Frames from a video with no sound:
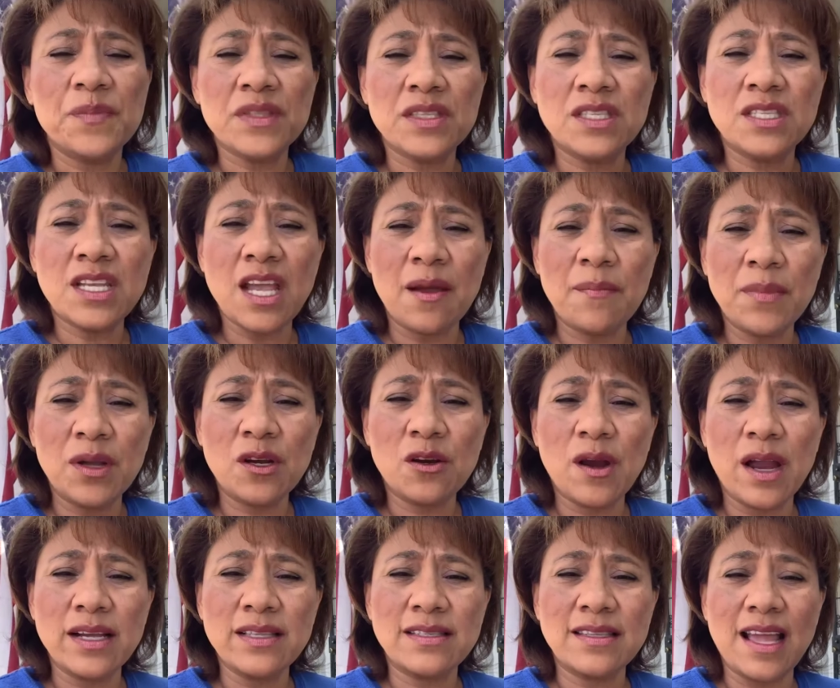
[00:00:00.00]

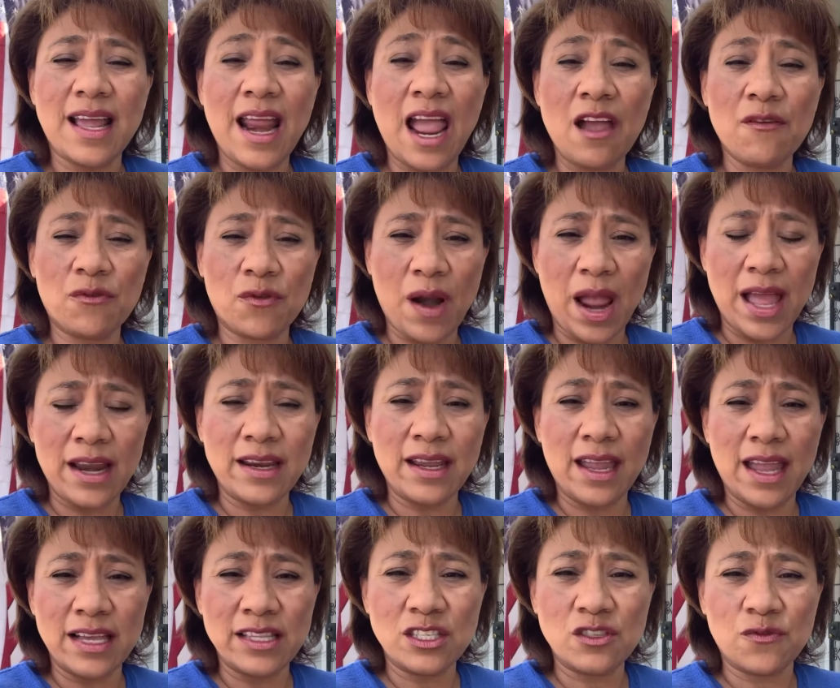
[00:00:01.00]
Democrats that have ran
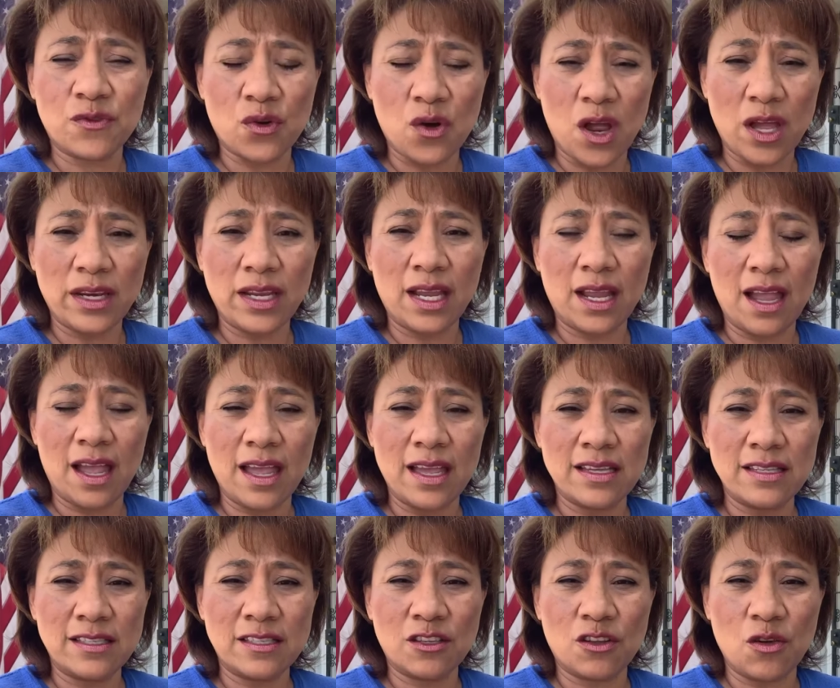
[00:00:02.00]
against Veronica
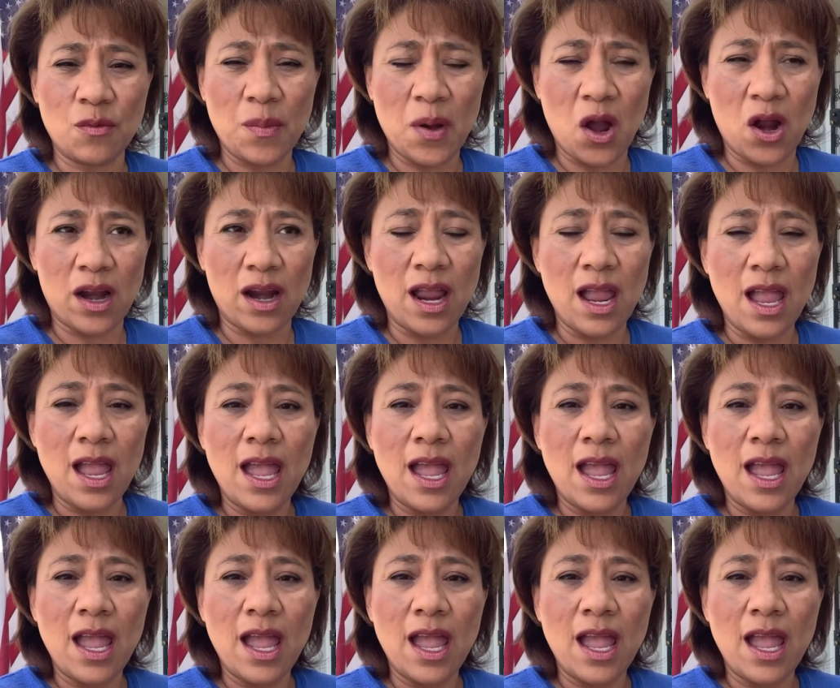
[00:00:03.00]
Escobar.